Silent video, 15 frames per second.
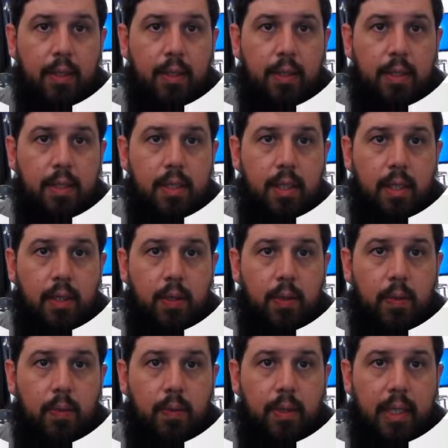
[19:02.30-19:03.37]

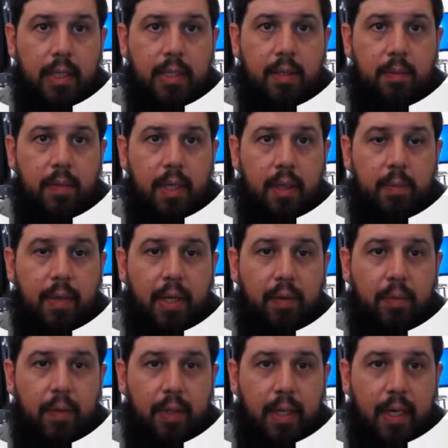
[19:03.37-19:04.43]
So that's something I
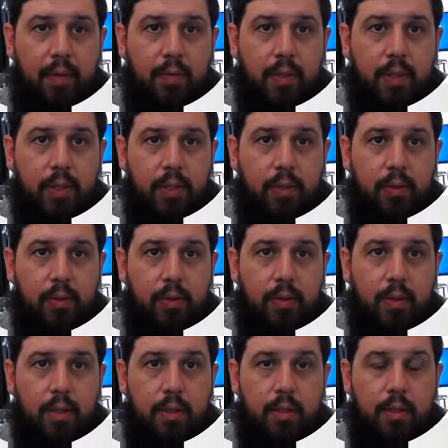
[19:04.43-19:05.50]
would have to
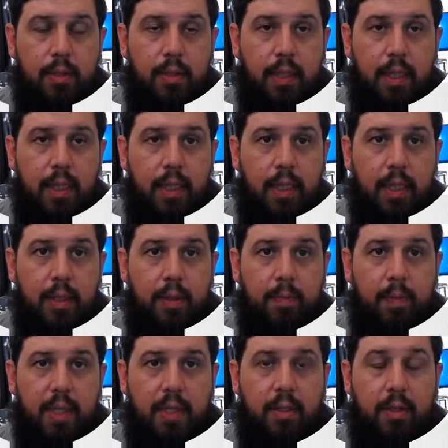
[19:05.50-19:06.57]
use not
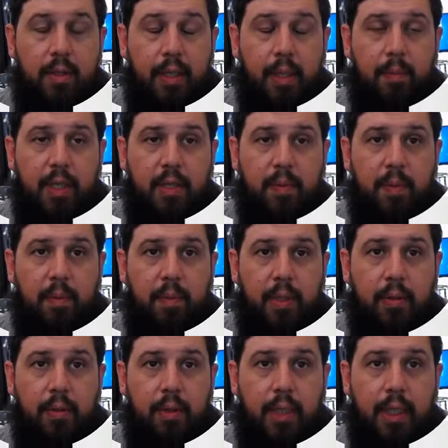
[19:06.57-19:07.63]
measurement
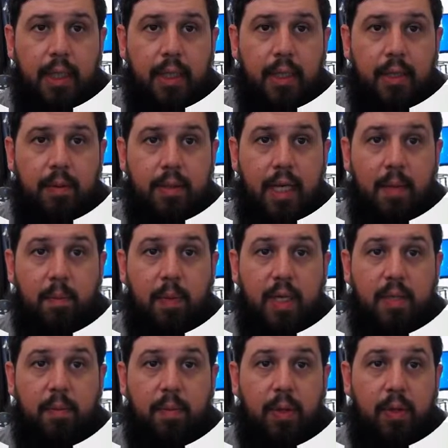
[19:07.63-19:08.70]
mode, tag
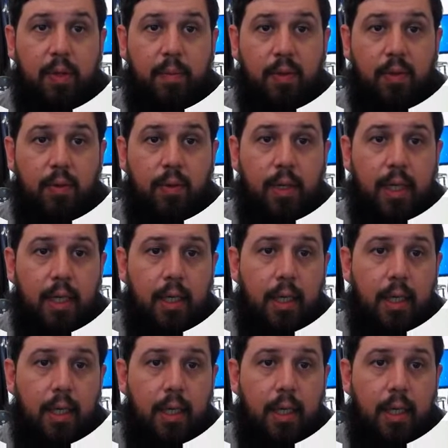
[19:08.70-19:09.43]
placement mode number 3.